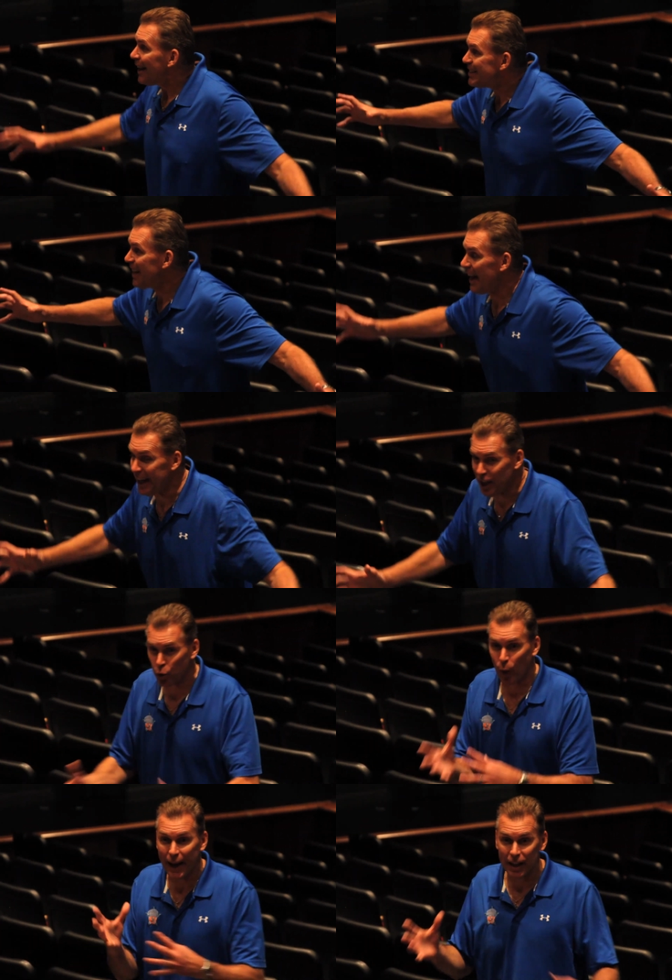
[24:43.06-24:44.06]
take
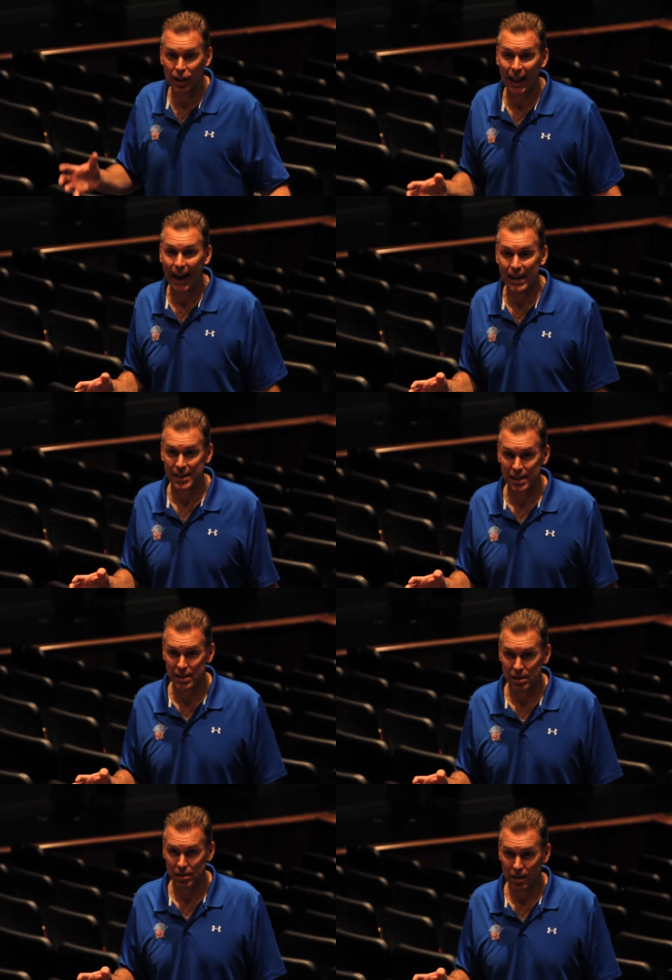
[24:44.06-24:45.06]
great
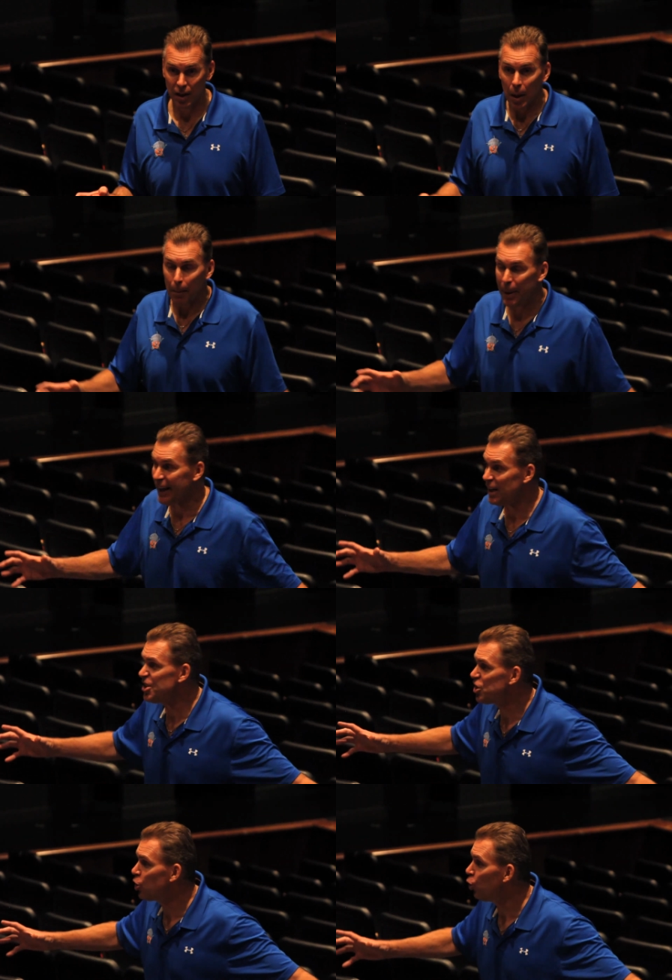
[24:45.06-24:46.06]
classes, pick a
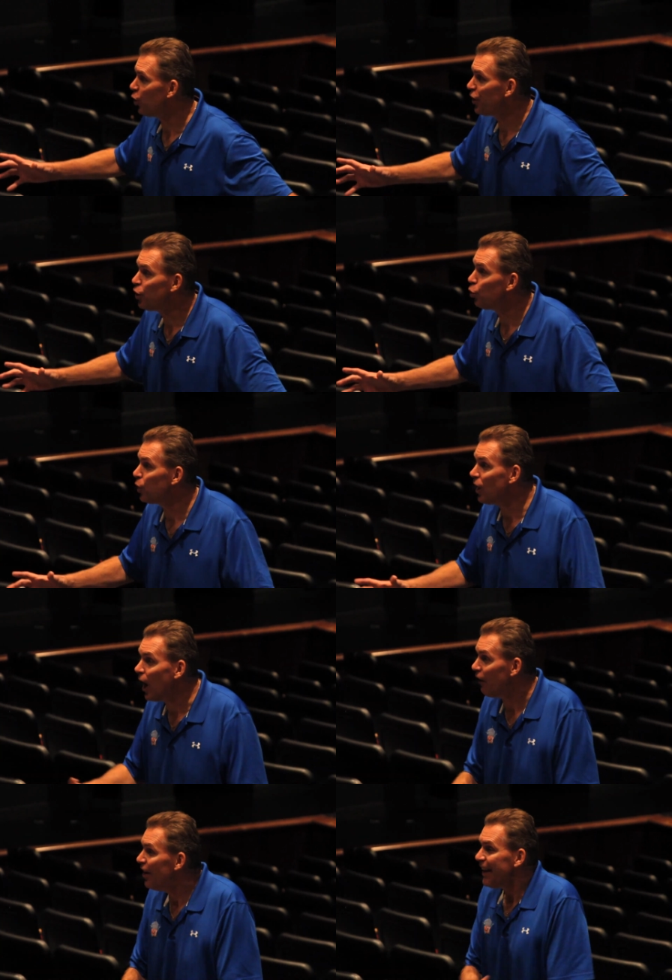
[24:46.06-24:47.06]
school you
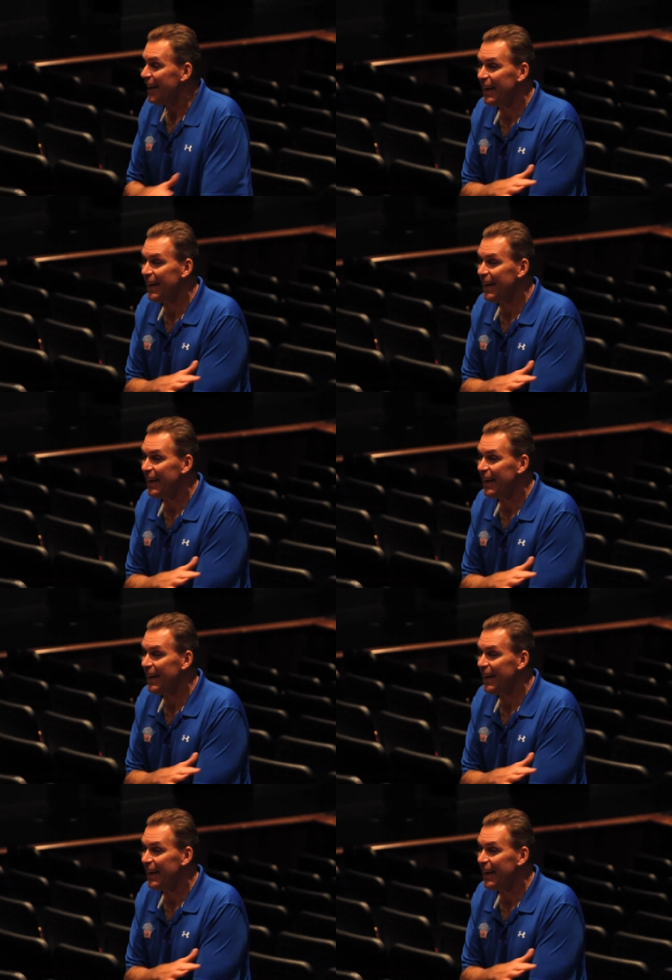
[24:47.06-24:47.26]
love.